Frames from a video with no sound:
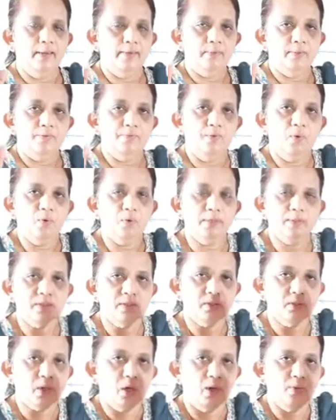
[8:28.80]
The focus
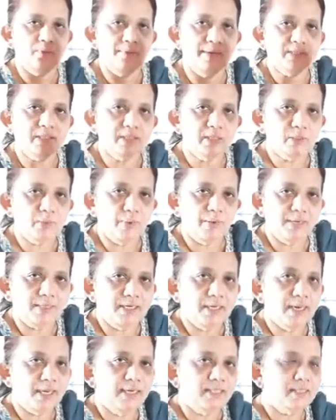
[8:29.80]
is always
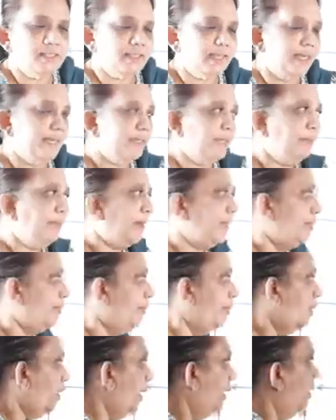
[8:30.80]
situated inside the
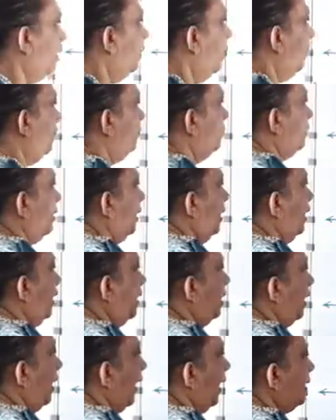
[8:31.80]
parabola
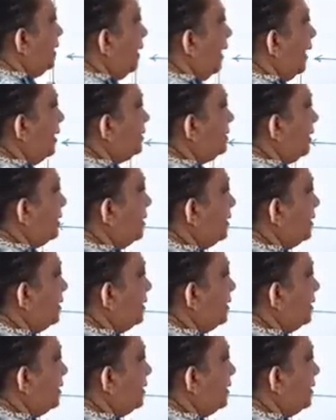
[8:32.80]
and at a